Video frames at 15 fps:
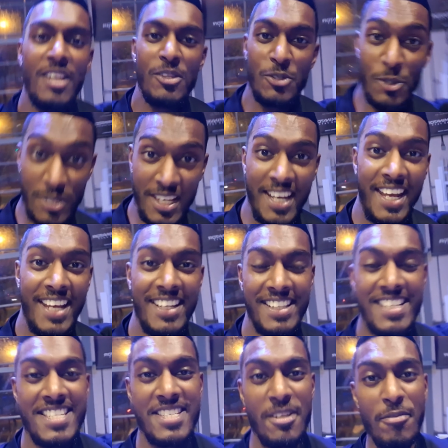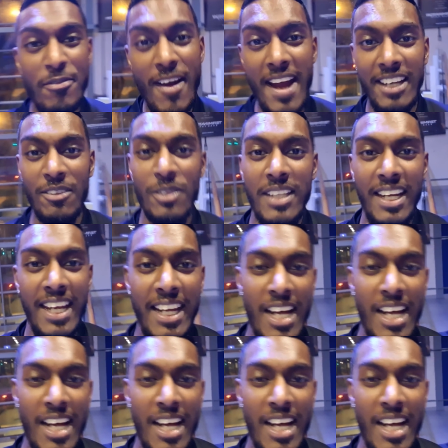Today, this is the final day.